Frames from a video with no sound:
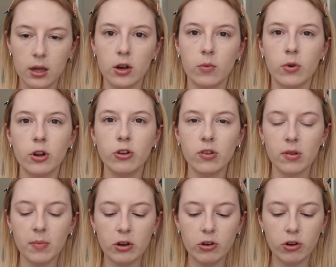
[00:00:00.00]
I don't want to do
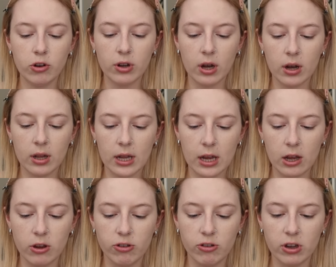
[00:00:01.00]
something too dark like I
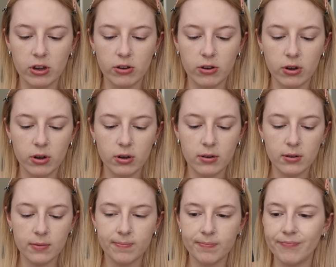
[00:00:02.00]
usually do.
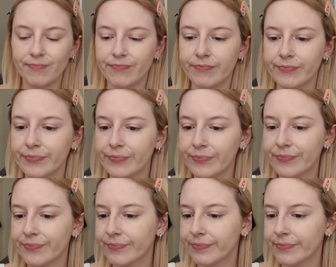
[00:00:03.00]
All hmm.